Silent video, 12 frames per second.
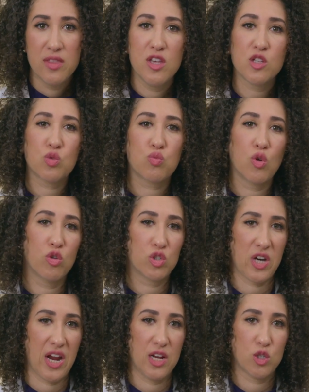This role
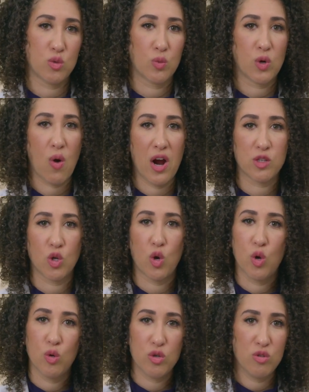change requires a
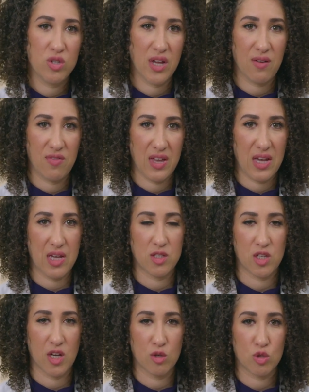whole new set of thinking
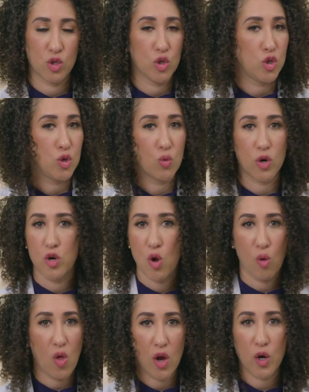skills. You are
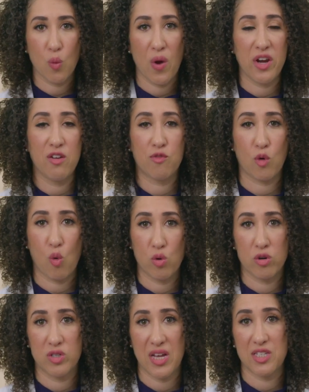no longer waiting for
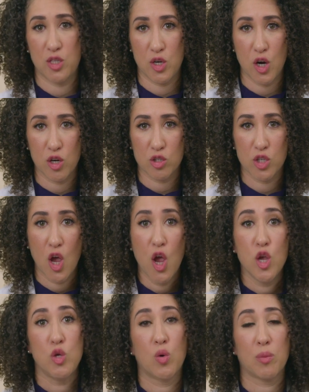orders as the nurse.
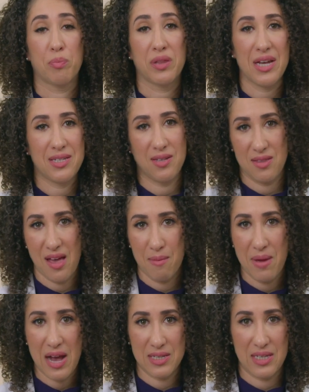You are placing
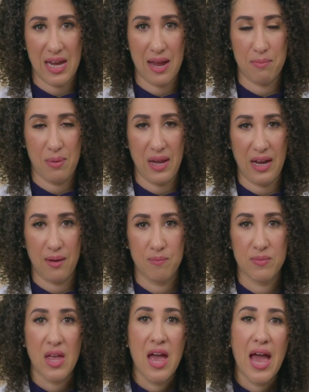them as the NP.
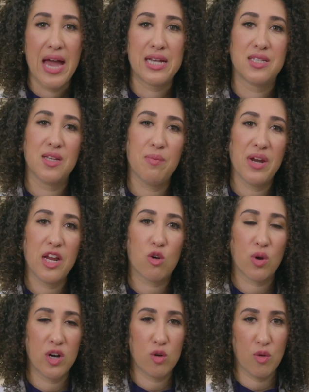Exhibiting
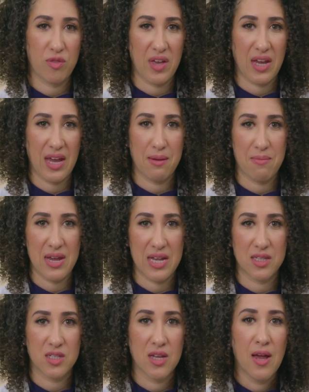critical thinking
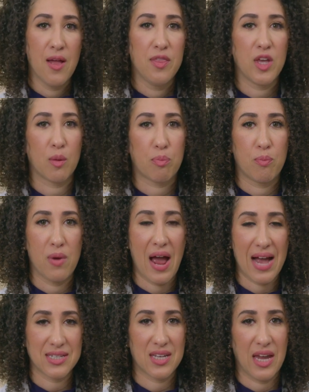means
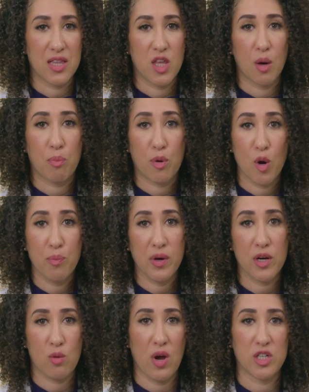asking the
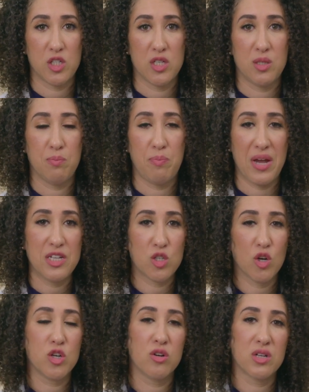appropriate questions based
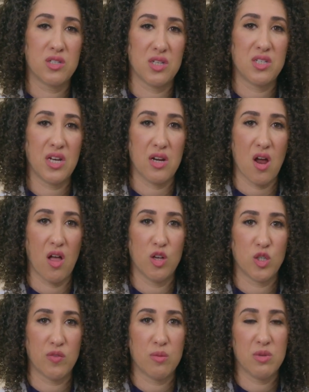on your existing
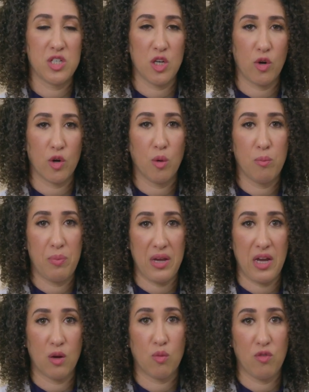knowledge of the material
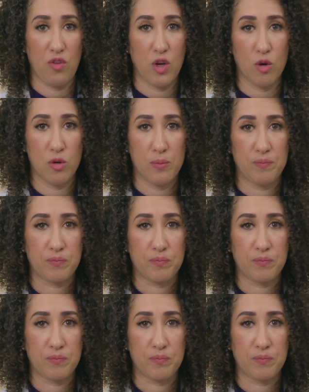being reviewed.